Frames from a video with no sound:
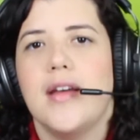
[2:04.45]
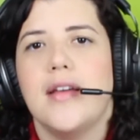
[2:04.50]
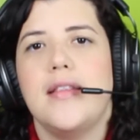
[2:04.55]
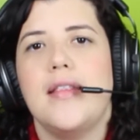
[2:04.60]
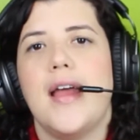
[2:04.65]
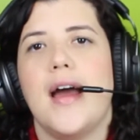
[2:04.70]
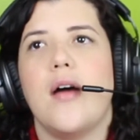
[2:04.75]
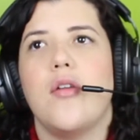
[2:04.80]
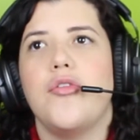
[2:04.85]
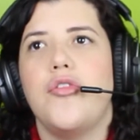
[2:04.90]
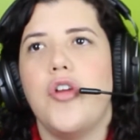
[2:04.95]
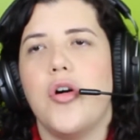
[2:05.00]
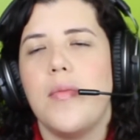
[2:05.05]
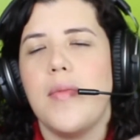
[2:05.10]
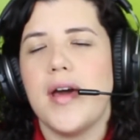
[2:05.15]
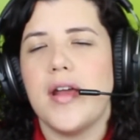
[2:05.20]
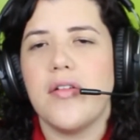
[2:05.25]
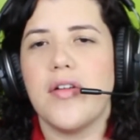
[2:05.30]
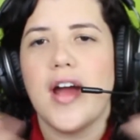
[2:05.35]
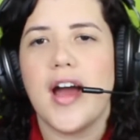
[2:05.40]
Now, no
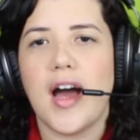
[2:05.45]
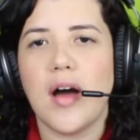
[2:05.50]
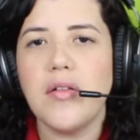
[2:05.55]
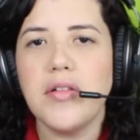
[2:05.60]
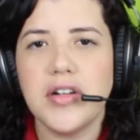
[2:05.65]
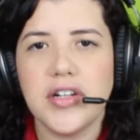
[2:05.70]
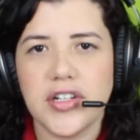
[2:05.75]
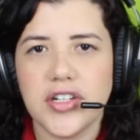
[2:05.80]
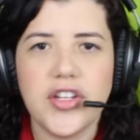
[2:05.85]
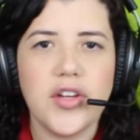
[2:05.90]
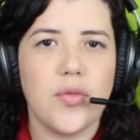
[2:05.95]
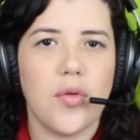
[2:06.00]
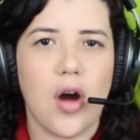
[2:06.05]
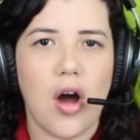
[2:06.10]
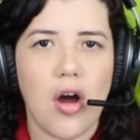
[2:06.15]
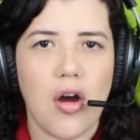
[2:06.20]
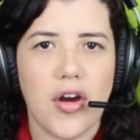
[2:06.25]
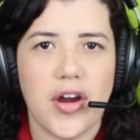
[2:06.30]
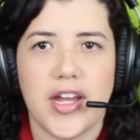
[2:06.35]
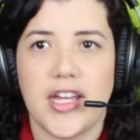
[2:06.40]
matter how good you
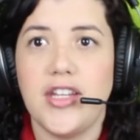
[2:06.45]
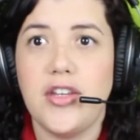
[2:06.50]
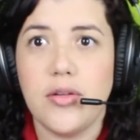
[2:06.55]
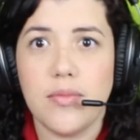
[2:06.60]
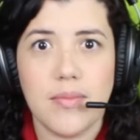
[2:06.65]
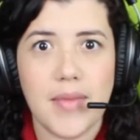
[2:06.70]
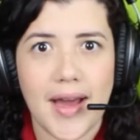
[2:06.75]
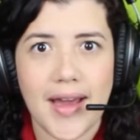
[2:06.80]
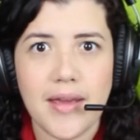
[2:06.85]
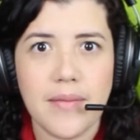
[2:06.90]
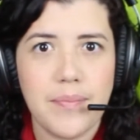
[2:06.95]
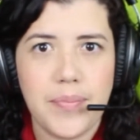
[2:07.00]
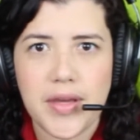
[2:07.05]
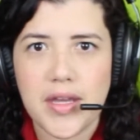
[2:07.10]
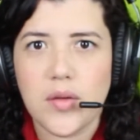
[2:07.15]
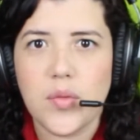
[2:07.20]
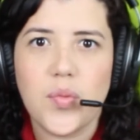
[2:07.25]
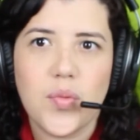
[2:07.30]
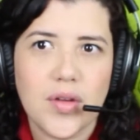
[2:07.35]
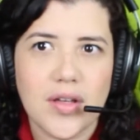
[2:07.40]
are, and you might
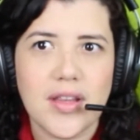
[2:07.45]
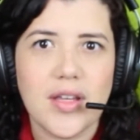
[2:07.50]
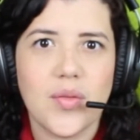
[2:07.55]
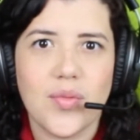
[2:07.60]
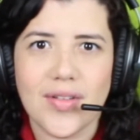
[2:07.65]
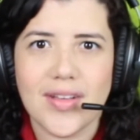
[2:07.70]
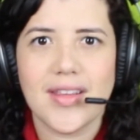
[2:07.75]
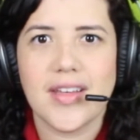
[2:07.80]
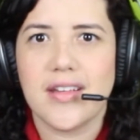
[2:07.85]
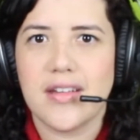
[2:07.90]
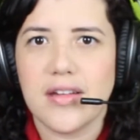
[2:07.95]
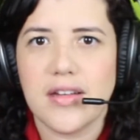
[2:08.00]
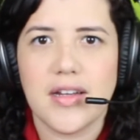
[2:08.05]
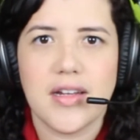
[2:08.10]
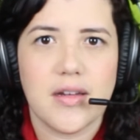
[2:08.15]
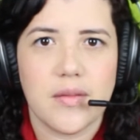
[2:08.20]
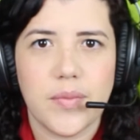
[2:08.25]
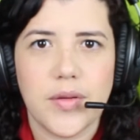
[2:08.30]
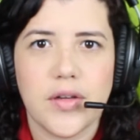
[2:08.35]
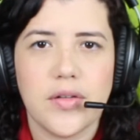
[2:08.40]
be really, really good
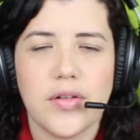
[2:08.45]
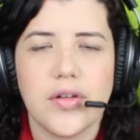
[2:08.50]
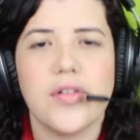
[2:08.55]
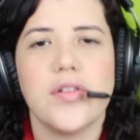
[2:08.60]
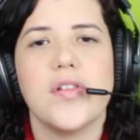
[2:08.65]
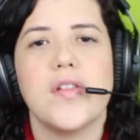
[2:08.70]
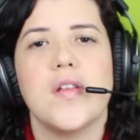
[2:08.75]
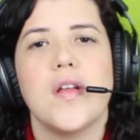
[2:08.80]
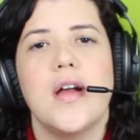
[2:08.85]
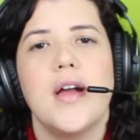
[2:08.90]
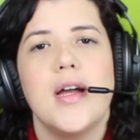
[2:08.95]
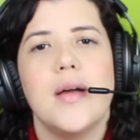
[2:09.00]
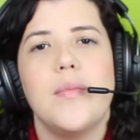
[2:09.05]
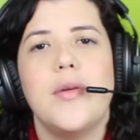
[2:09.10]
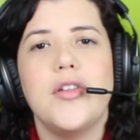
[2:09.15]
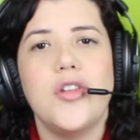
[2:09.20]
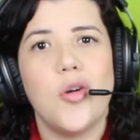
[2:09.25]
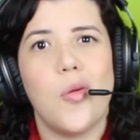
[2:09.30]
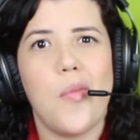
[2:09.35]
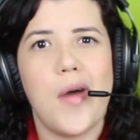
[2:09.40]
in computers,
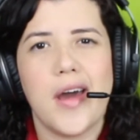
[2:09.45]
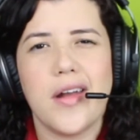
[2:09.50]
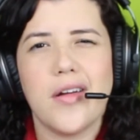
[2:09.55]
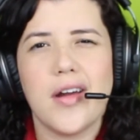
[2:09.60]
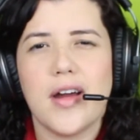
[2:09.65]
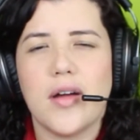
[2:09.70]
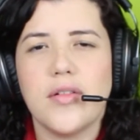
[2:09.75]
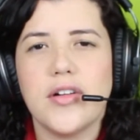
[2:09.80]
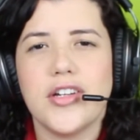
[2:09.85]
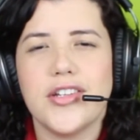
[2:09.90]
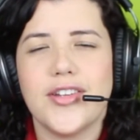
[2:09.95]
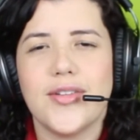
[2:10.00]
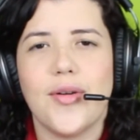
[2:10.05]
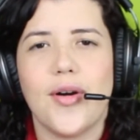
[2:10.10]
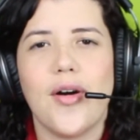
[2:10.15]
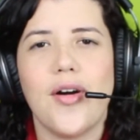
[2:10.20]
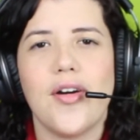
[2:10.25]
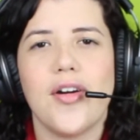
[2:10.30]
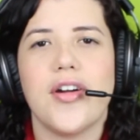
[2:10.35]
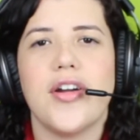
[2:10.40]
but no matter how good you
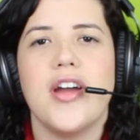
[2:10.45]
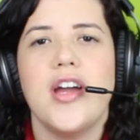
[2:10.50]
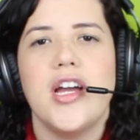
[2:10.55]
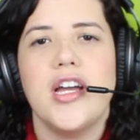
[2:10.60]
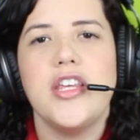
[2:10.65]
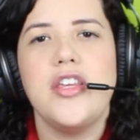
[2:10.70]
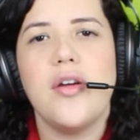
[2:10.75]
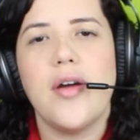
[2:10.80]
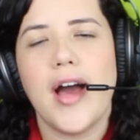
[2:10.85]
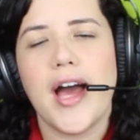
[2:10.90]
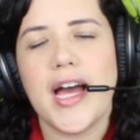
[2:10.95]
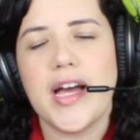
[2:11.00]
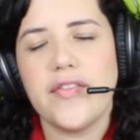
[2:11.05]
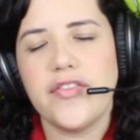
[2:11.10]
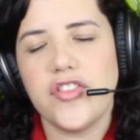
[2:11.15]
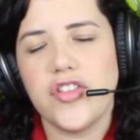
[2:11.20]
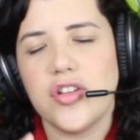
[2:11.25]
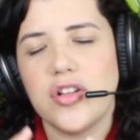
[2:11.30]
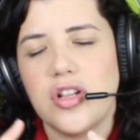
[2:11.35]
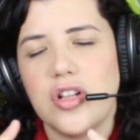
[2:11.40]
are, you
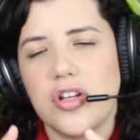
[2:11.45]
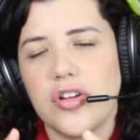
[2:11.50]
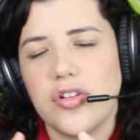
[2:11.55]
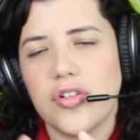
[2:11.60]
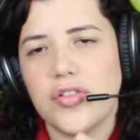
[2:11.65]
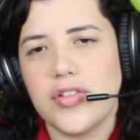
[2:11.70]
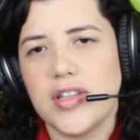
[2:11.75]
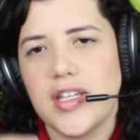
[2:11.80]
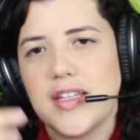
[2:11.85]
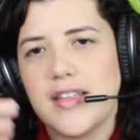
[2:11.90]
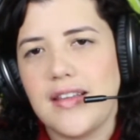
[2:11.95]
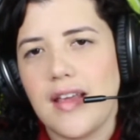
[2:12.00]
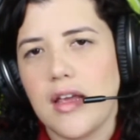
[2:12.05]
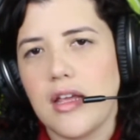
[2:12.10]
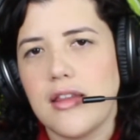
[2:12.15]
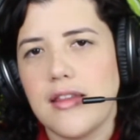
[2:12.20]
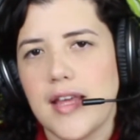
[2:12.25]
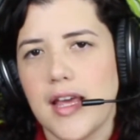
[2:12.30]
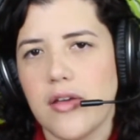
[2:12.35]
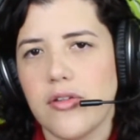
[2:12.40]
have to learn the
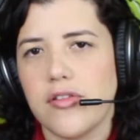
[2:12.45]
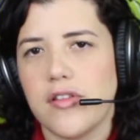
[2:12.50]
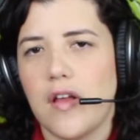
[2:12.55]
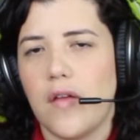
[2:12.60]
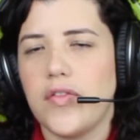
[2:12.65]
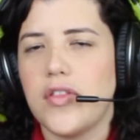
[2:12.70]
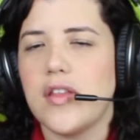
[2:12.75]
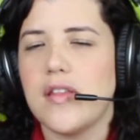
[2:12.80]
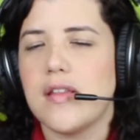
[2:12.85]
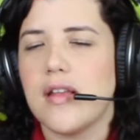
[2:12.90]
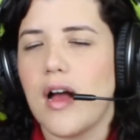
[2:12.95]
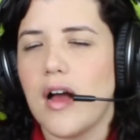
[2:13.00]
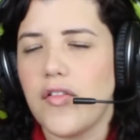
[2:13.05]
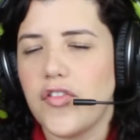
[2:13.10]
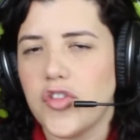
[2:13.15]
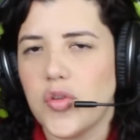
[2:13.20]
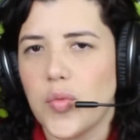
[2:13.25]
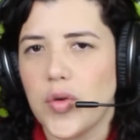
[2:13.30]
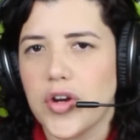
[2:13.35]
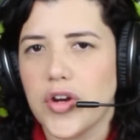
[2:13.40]
details of the
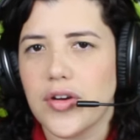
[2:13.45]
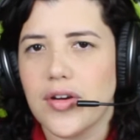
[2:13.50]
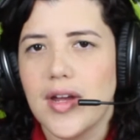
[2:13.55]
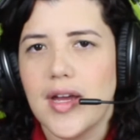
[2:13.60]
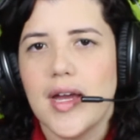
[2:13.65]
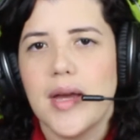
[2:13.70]
software,